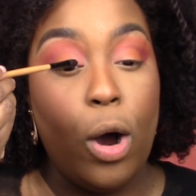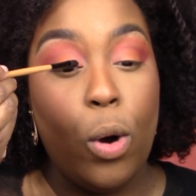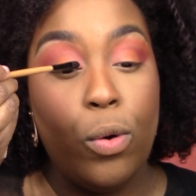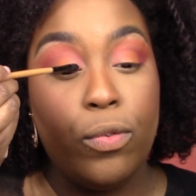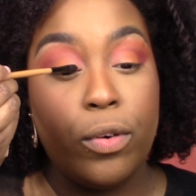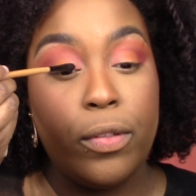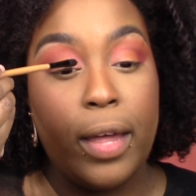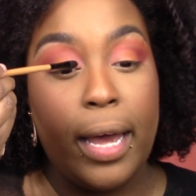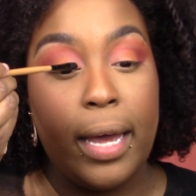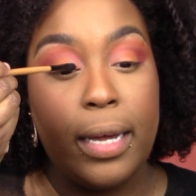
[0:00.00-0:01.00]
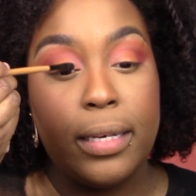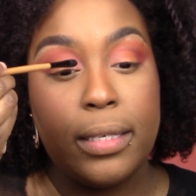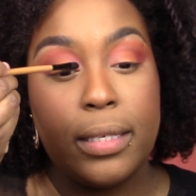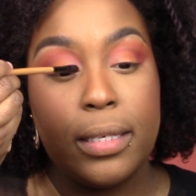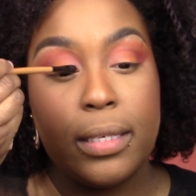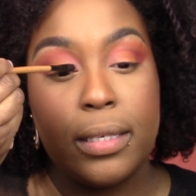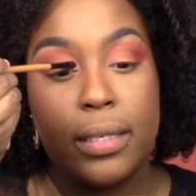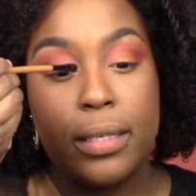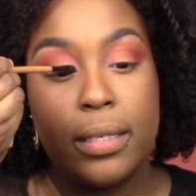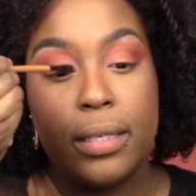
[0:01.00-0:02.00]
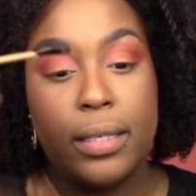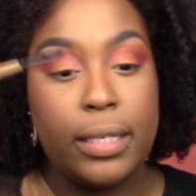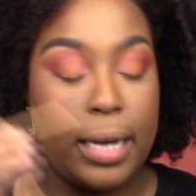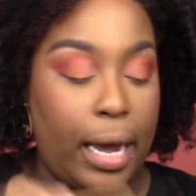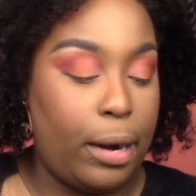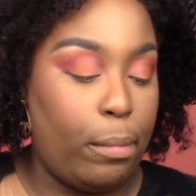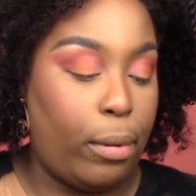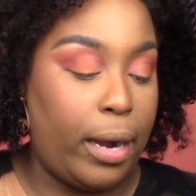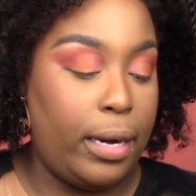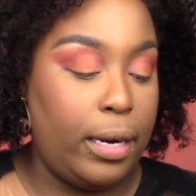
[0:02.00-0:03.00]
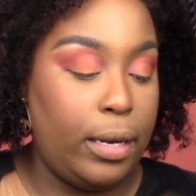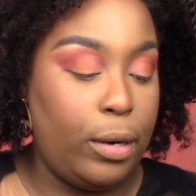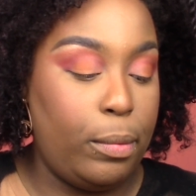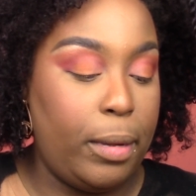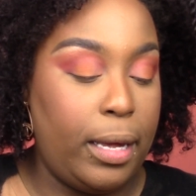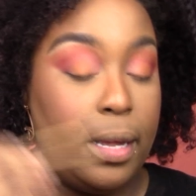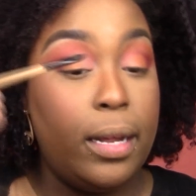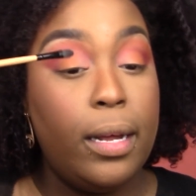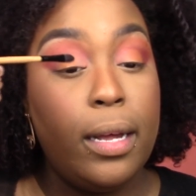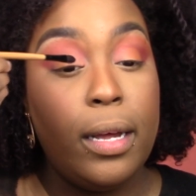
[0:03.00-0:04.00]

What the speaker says: over that to kind of brighten it a little bit,